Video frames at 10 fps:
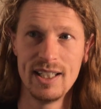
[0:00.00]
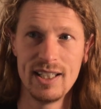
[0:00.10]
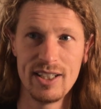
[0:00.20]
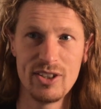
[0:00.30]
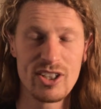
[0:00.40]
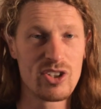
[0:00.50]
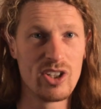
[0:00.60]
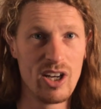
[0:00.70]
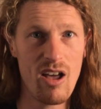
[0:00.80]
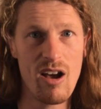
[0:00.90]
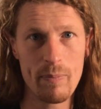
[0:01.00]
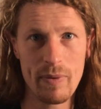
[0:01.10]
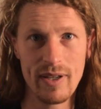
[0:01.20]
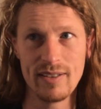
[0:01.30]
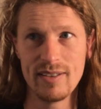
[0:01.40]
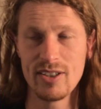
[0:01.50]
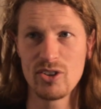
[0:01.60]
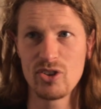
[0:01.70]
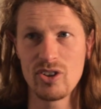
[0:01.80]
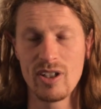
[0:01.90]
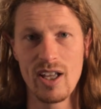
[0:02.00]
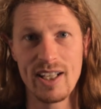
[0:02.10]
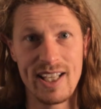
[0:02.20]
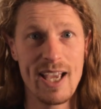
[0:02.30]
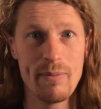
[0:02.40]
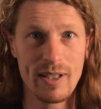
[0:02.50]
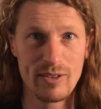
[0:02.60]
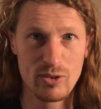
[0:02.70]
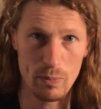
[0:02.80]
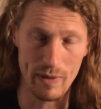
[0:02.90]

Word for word: Uh, there's a LARPing, there's uh, gaming to